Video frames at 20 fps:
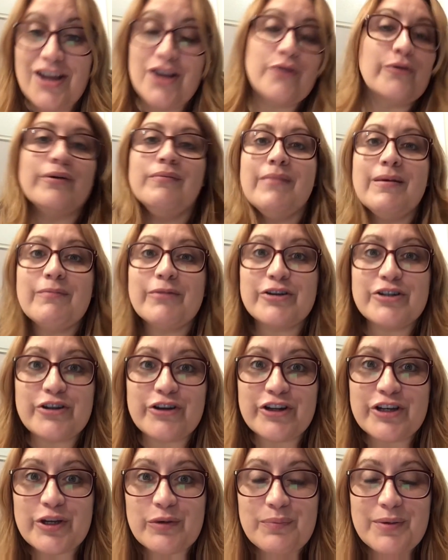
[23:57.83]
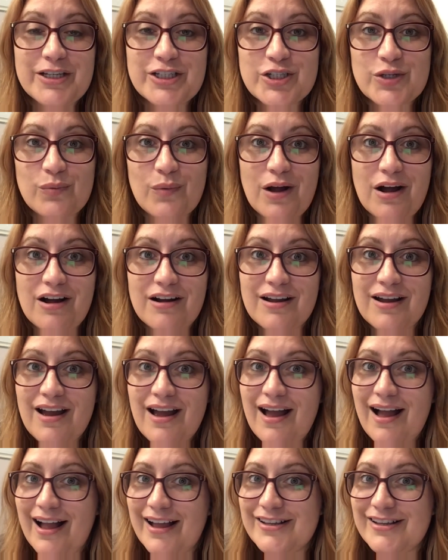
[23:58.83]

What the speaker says: Remember, during your picture walk, I